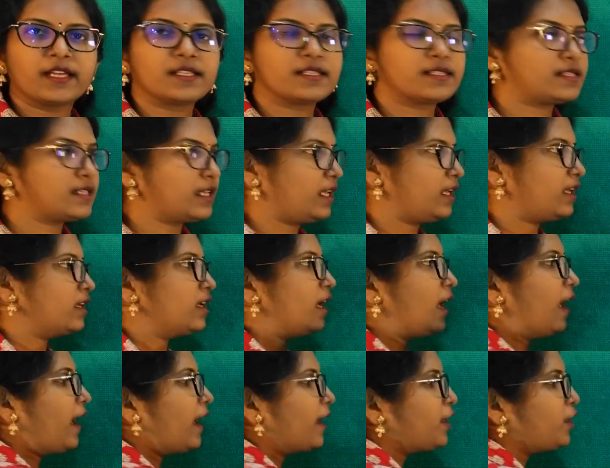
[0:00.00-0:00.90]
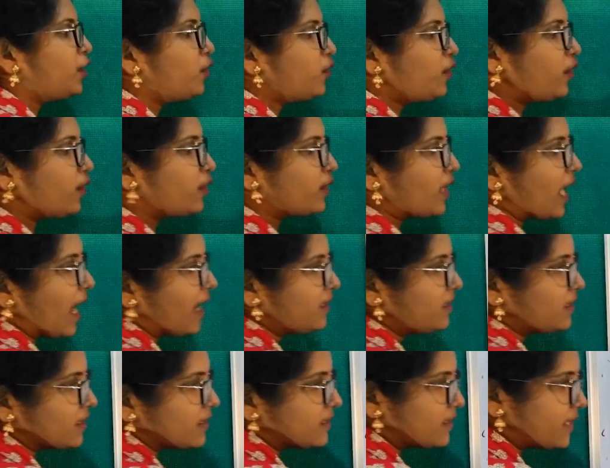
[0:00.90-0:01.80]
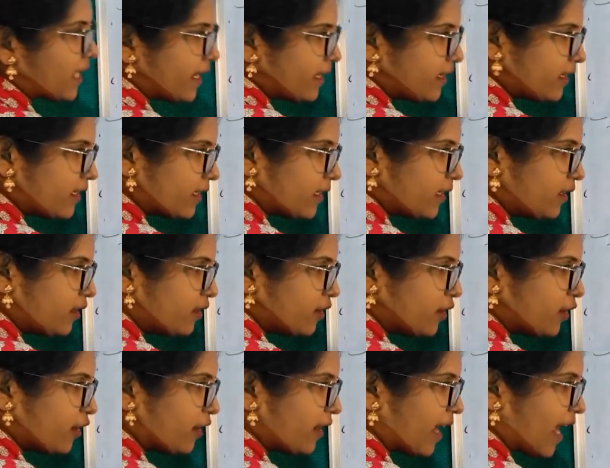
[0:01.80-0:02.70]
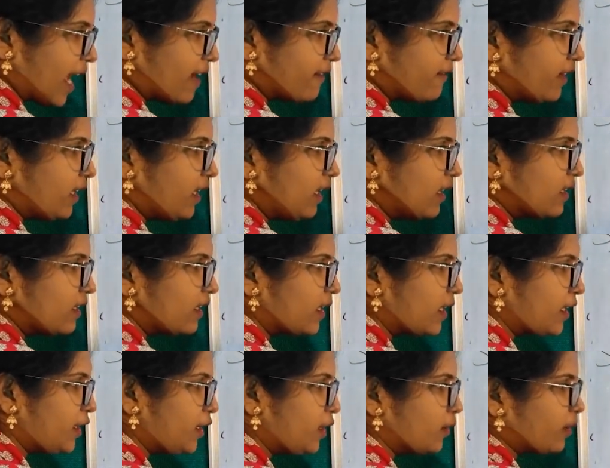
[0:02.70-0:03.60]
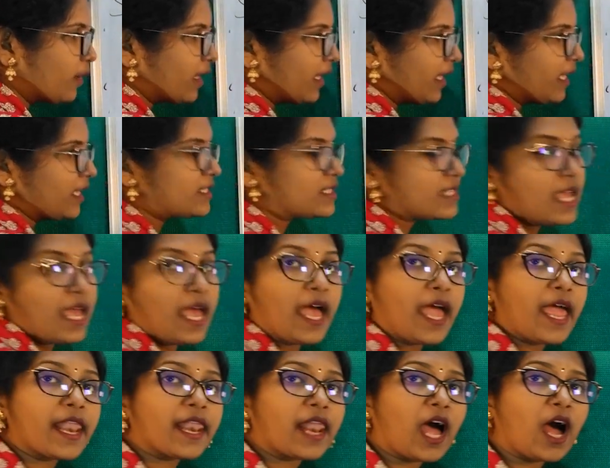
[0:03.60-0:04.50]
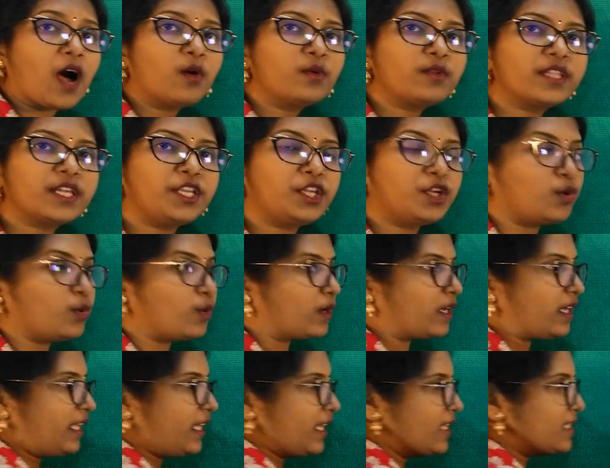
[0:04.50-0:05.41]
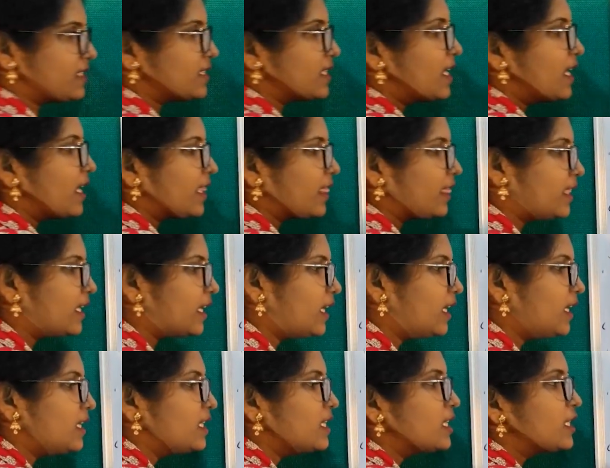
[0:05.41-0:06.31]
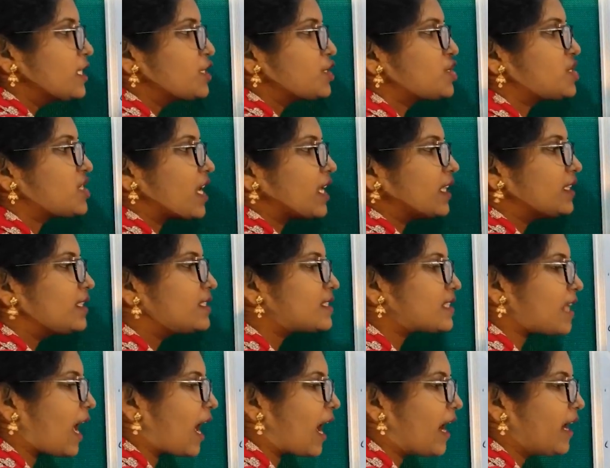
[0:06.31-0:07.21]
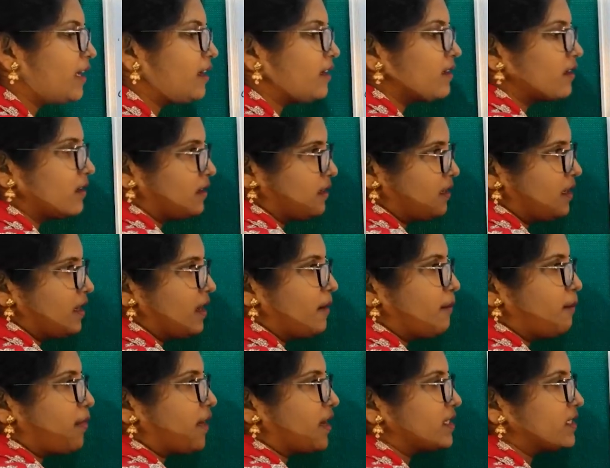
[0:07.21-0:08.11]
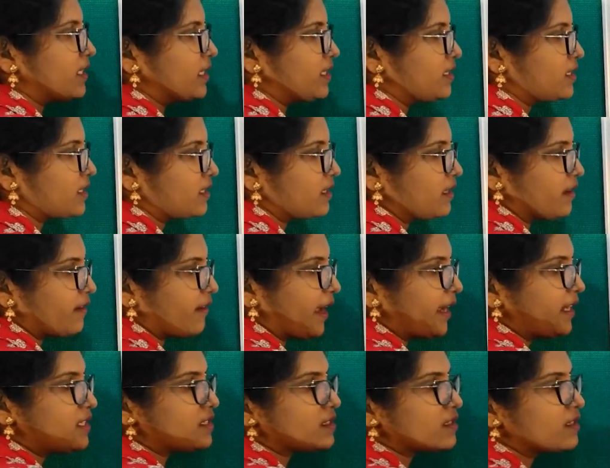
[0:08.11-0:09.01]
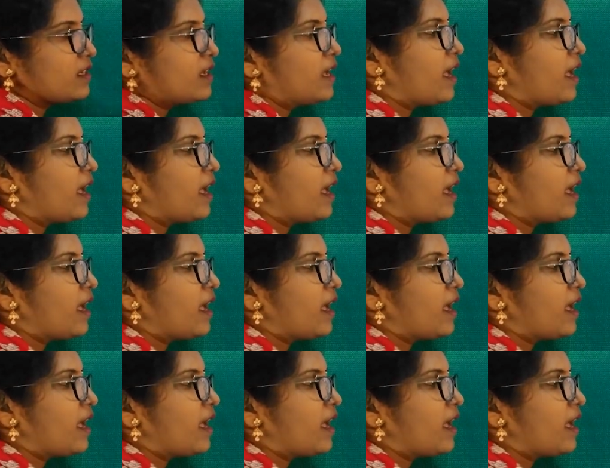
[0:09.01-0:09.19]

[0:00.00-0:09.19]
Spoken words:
See, you know that center you are having a nucleus. Around the nucleus the shells are present, right?